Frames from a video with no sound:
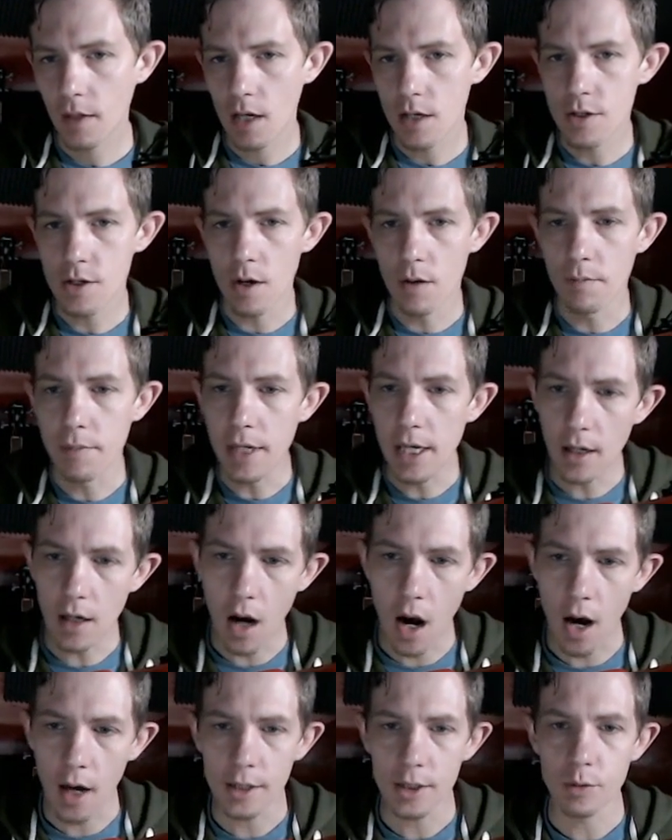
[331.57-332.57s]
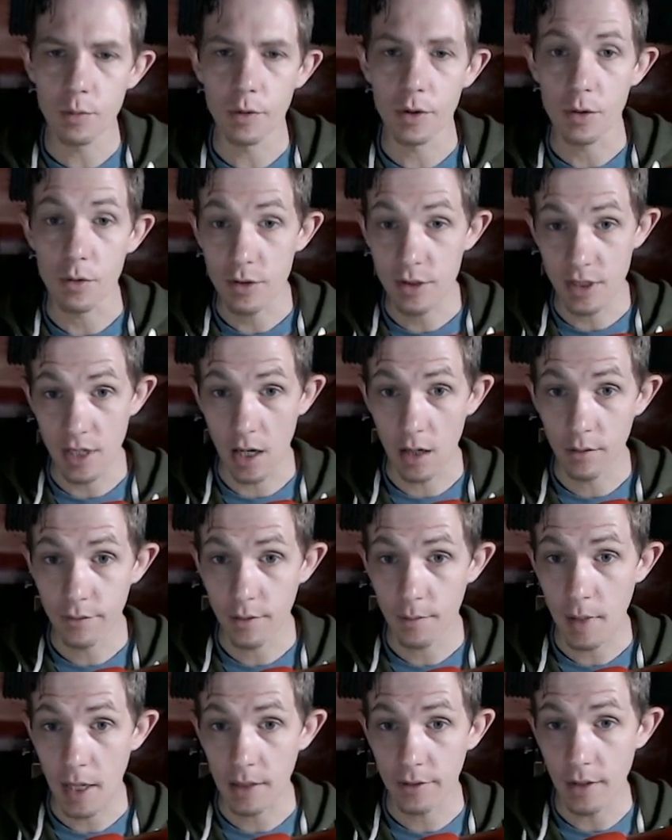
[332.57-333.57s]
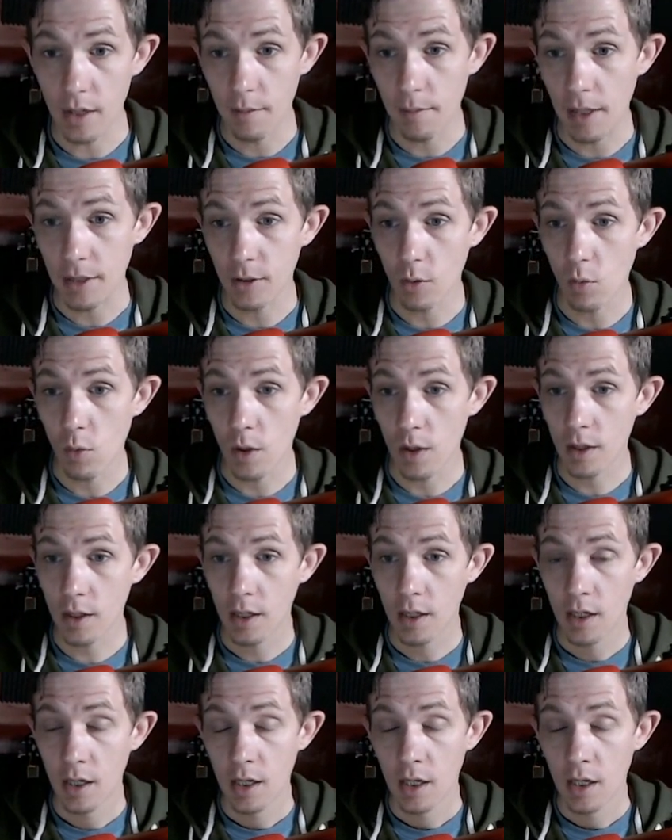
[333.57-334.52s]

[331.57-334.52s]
So being honest with yourself about, about the work